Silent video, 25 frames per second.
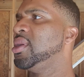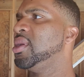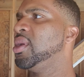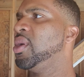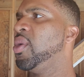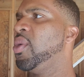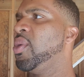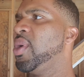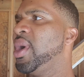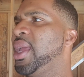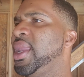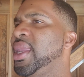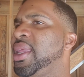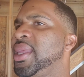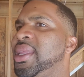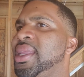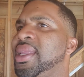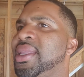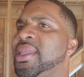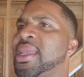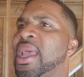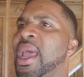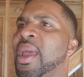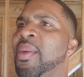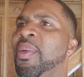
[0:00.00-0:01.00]
or any
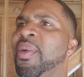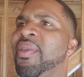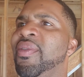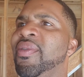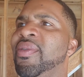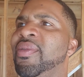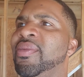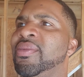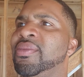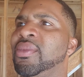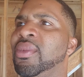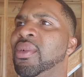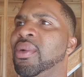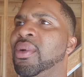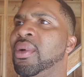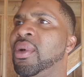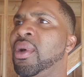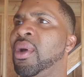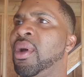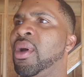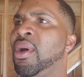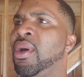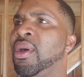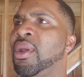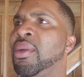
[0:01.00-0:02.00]
type of
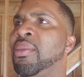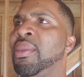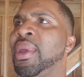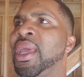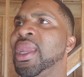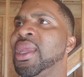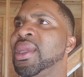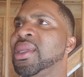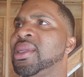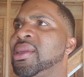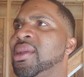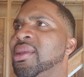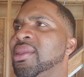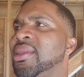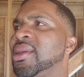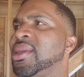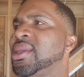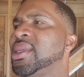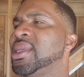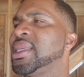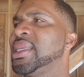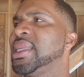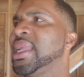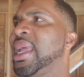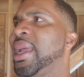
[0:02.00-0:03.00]
automated shifters
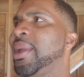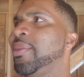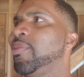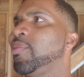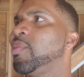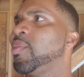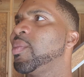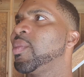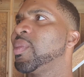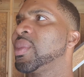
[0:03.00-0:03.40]
is that